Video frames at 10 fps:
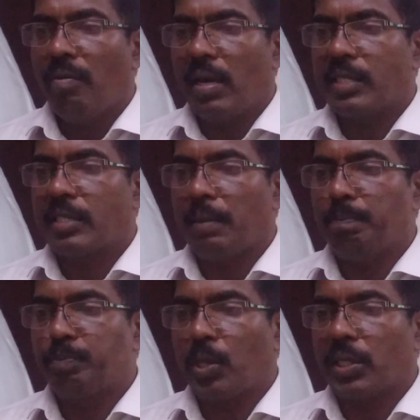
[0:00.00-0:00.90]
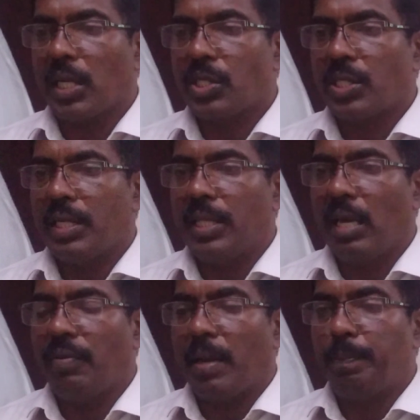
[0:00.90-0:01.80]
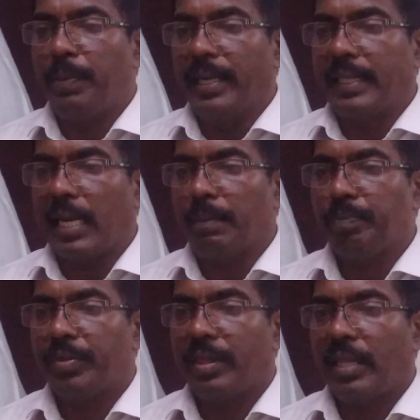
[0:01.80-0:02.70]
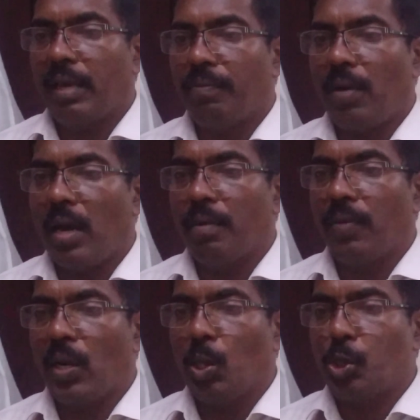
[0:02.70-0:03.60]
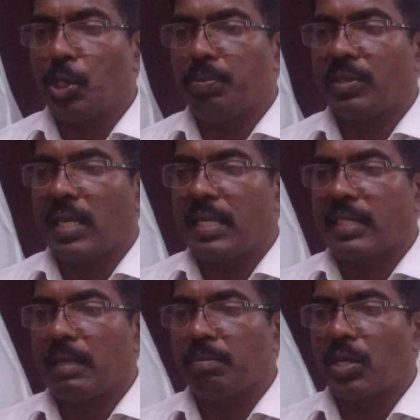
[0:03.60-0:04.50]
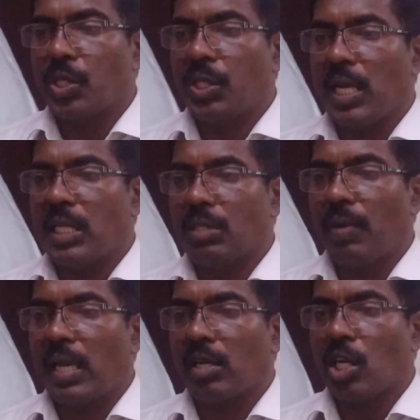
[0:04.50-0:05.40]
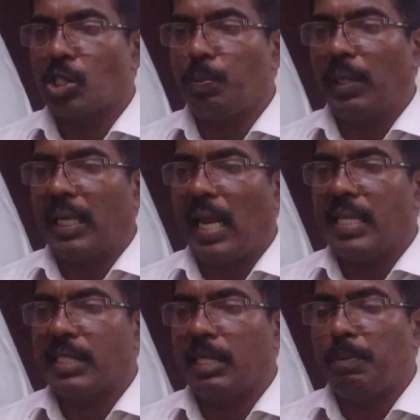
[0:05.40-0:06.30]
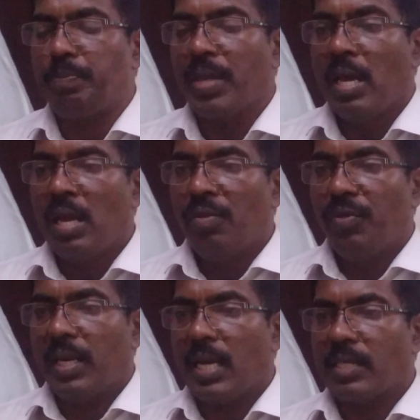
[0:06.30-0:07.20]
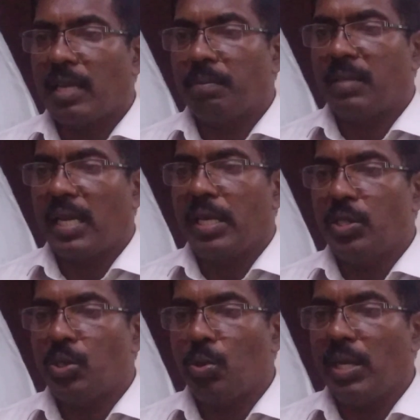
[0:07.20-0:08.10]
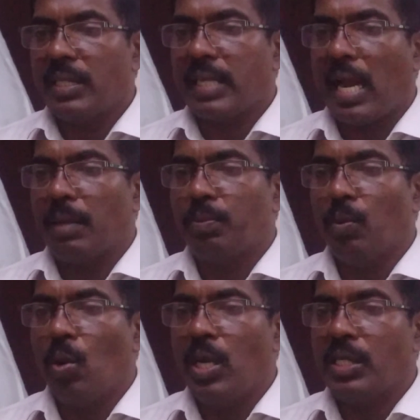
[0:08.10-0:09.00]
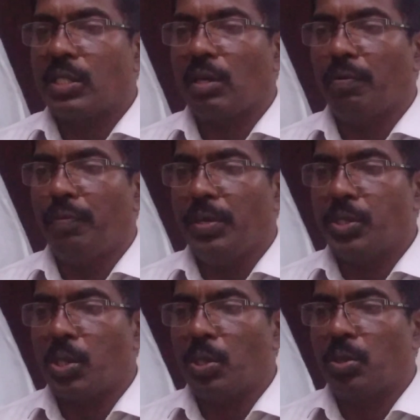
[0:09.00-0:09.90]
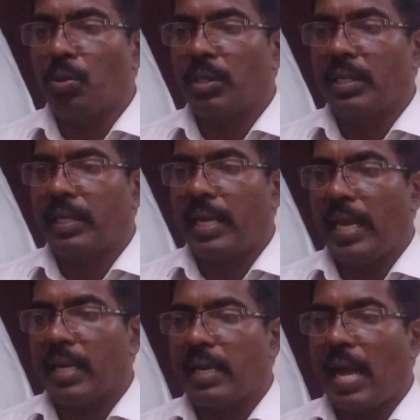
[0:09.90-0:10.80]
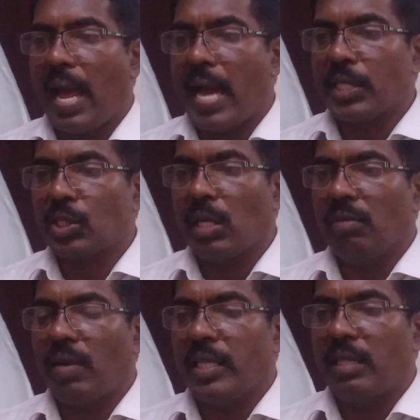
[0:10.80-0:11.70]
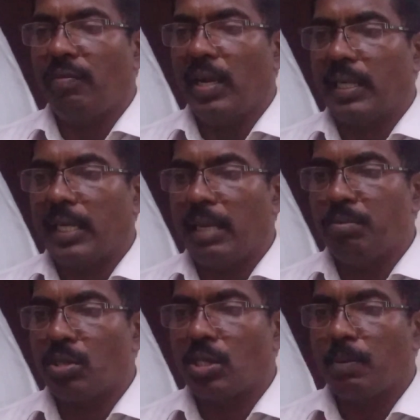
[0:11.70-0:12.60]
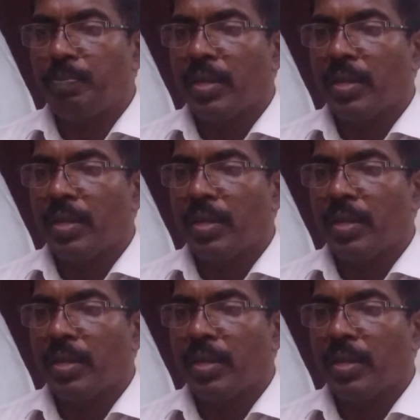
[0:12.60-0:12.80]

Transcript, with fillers: When some protested, they were beaten. The fellowship said some Christians were hospitalized because of their injuries and police refused to take action when the victims